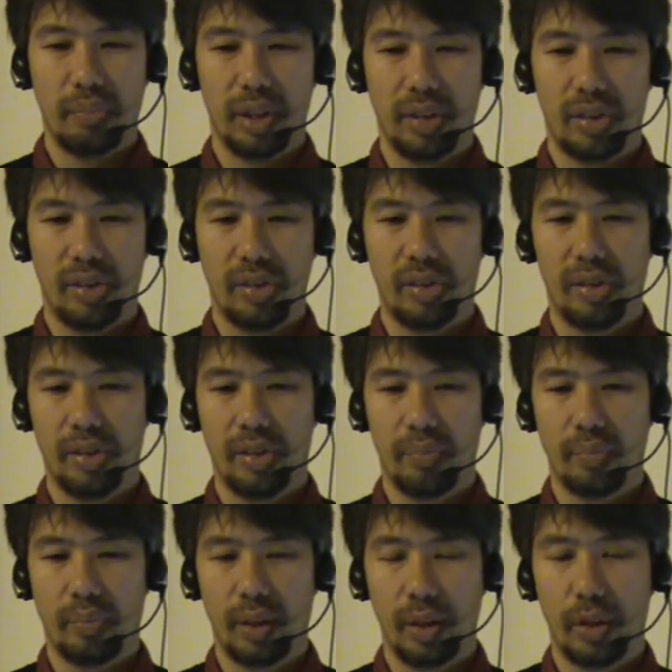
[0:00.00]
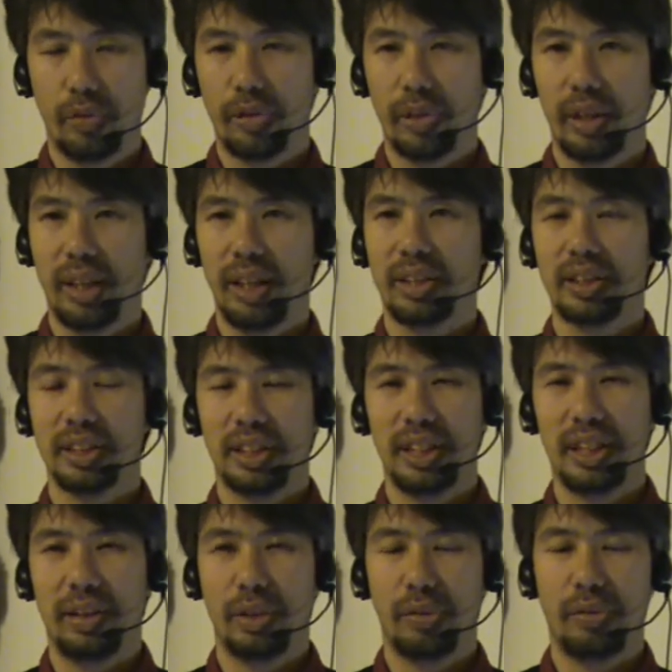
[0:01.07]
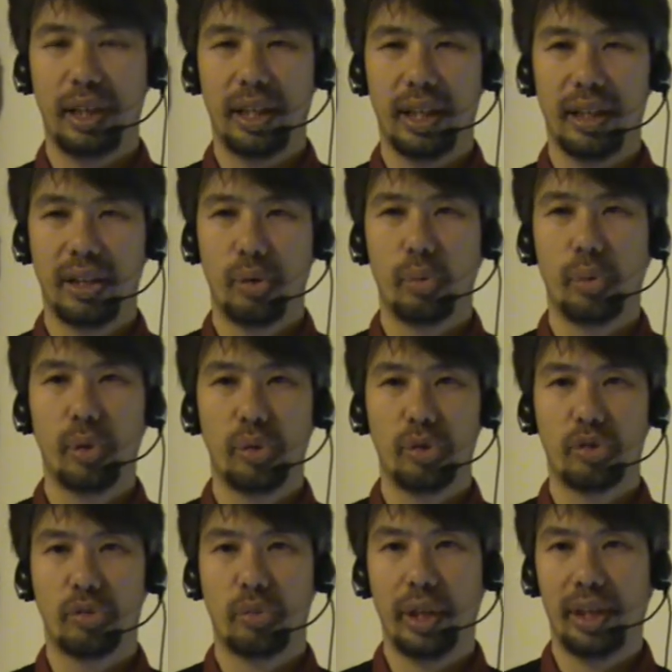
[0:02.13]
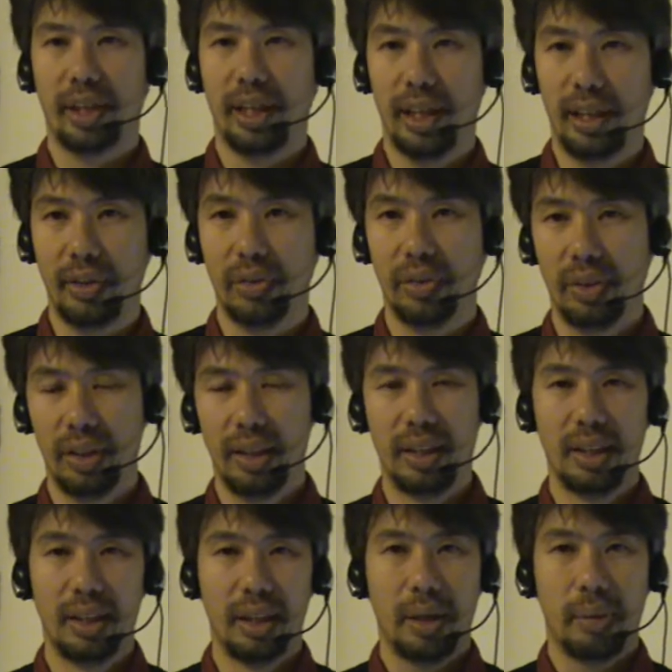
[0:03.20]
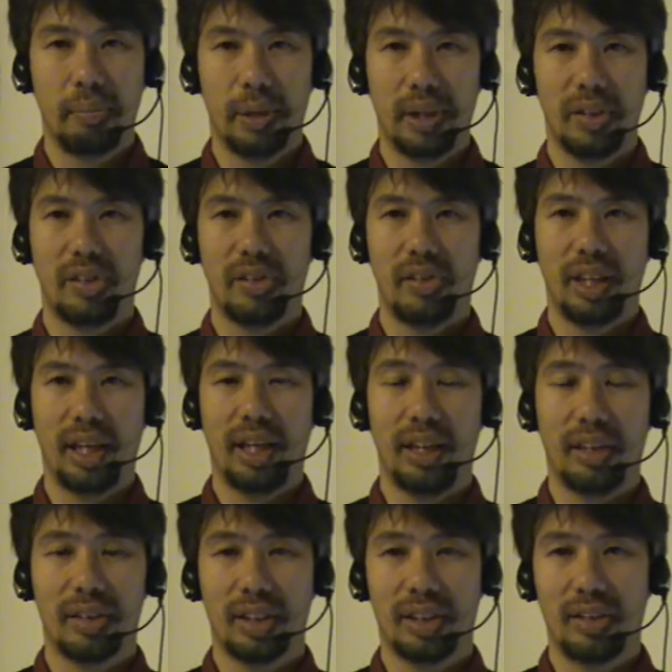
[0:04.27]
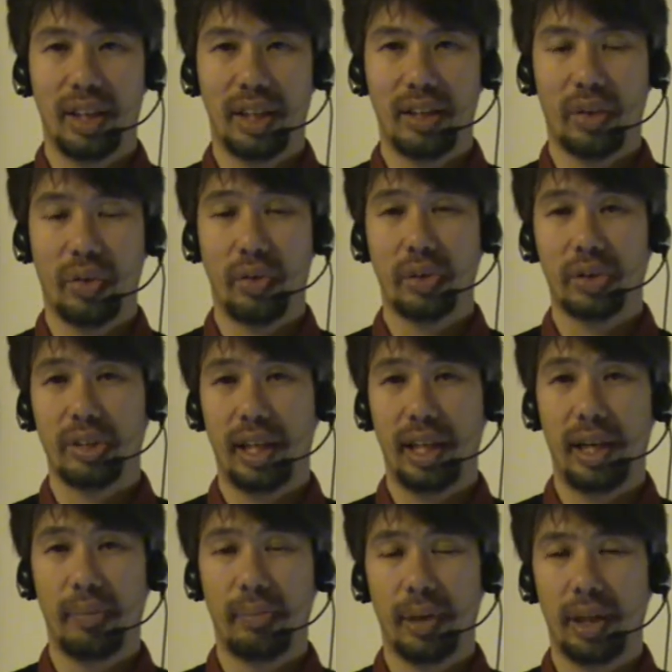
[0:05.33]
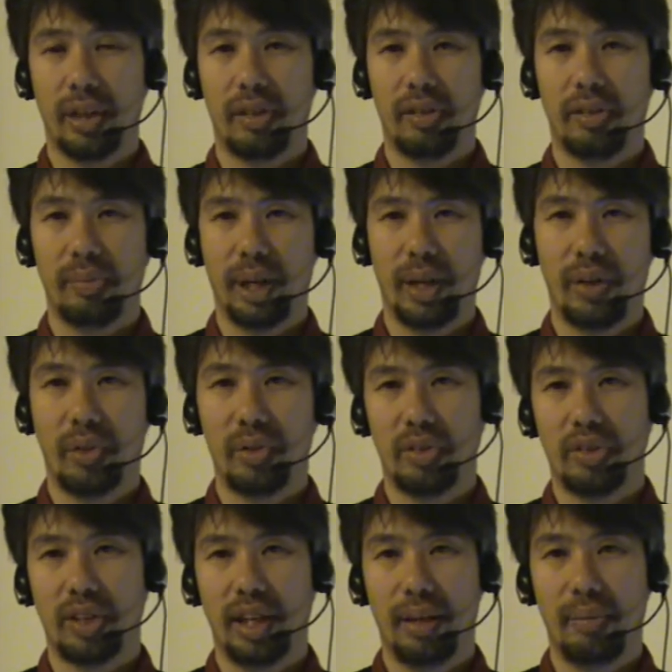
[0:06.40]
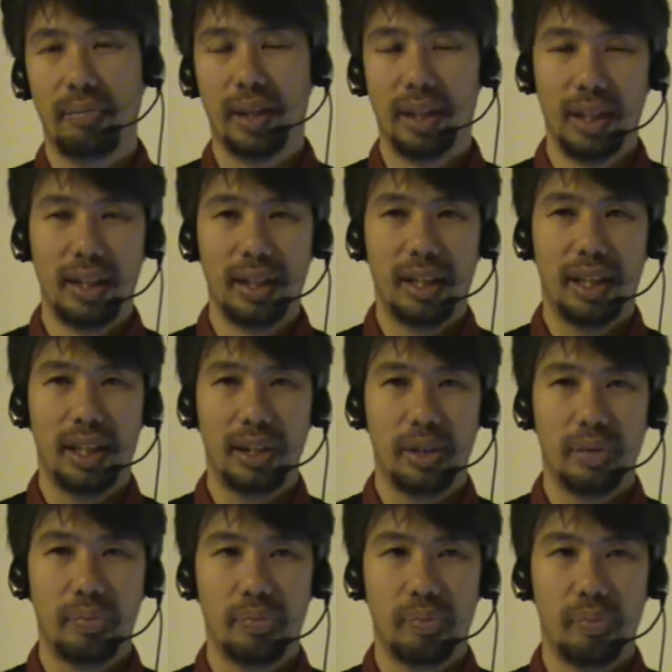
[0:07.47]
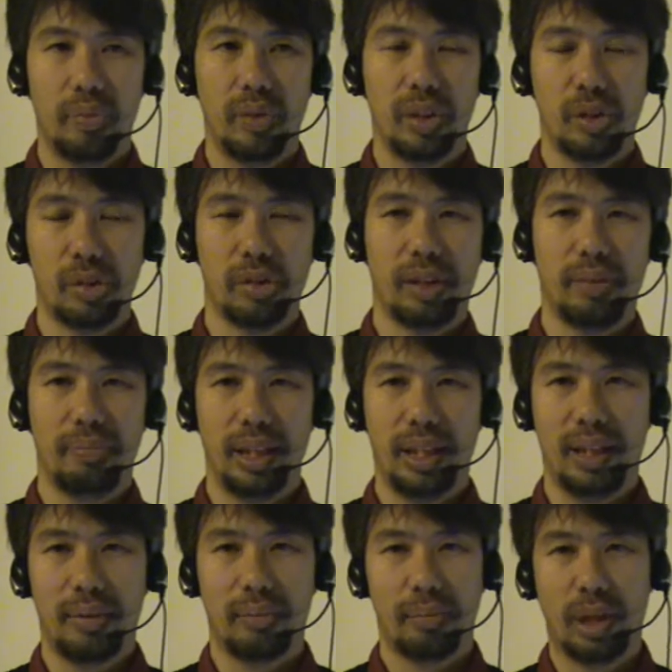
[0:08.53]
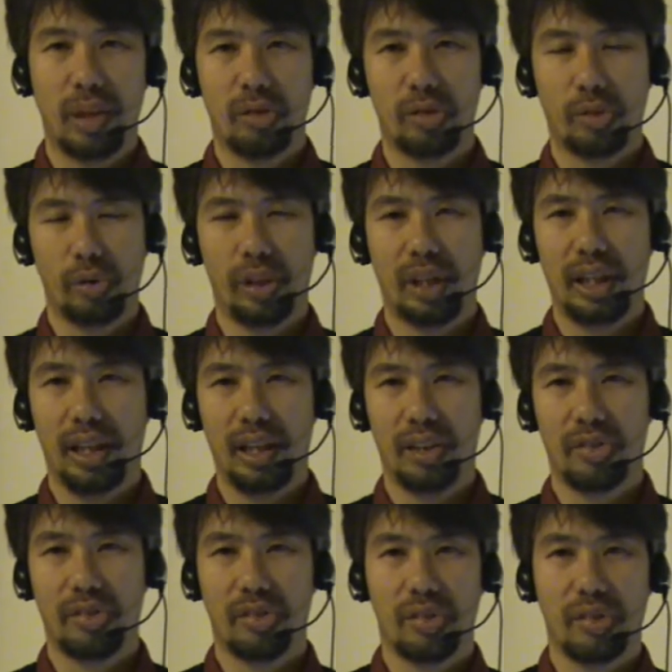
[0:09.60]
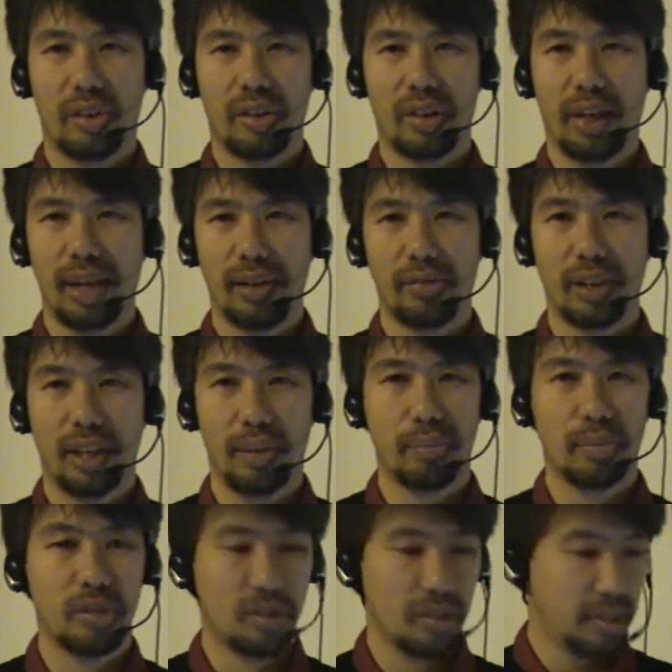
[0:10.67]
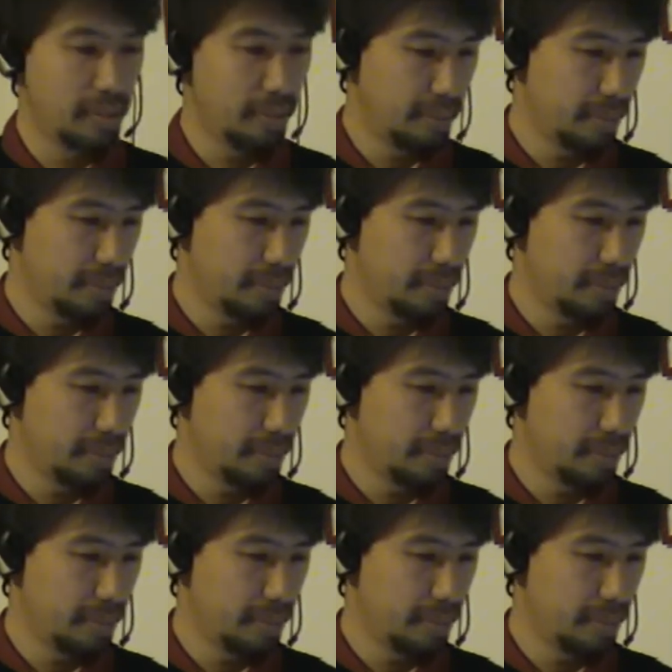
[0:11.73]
but often a necessary thing, and the wounds will heal but yeah, it can take a long time, and by a long time I usually mean months or years, not lifetimes.